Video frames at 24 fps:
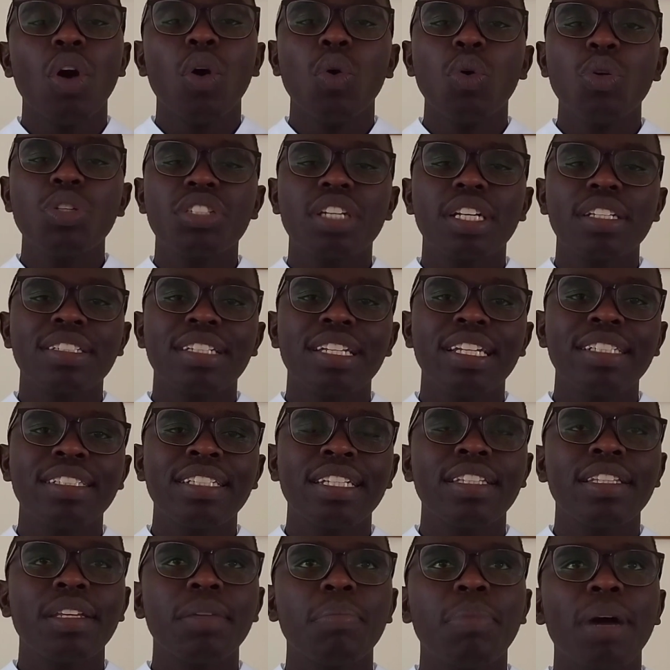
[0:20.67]
who
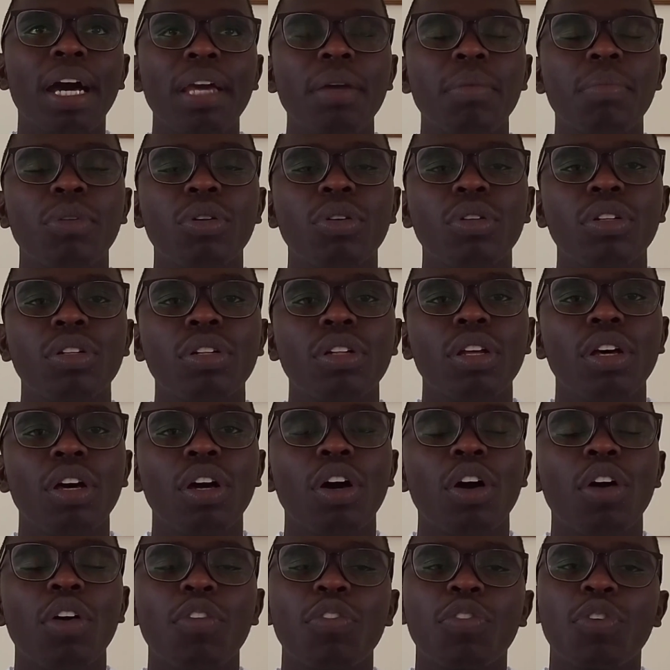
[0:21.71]
translated the
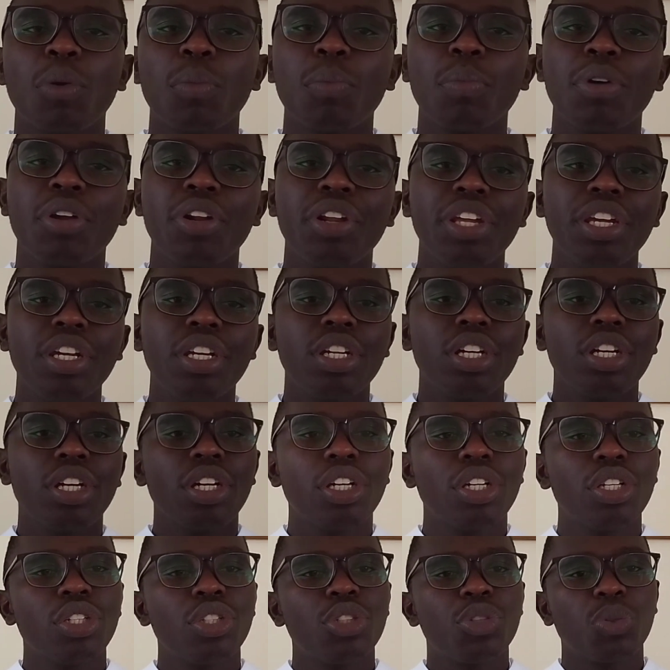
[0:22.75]
Bible from Greek
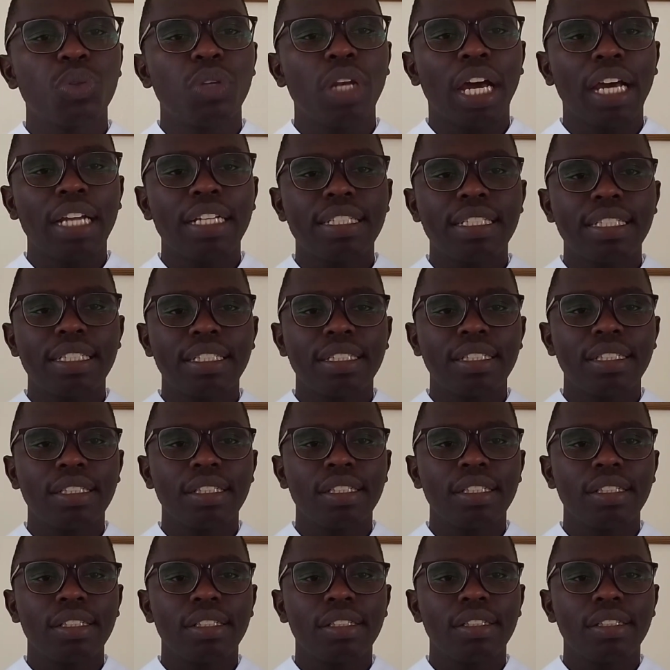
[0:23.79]
to Latin.